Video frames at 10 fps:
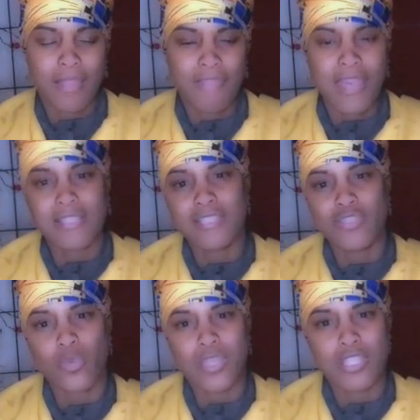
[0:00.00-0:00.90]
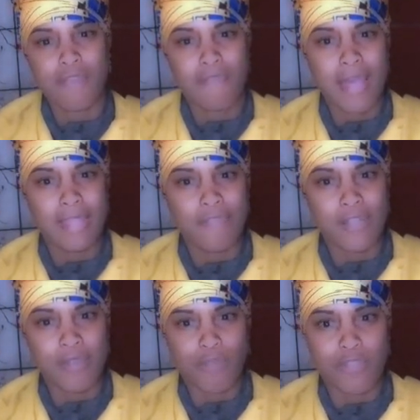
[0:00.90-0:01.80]
That's the situation of not
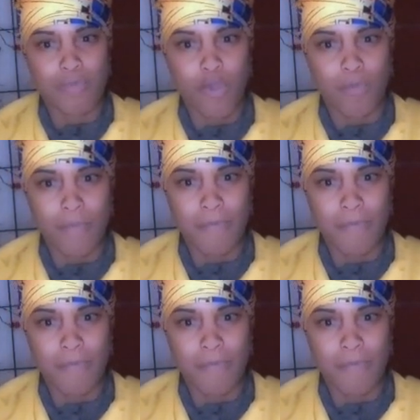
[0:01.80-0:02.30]
living in the present moment,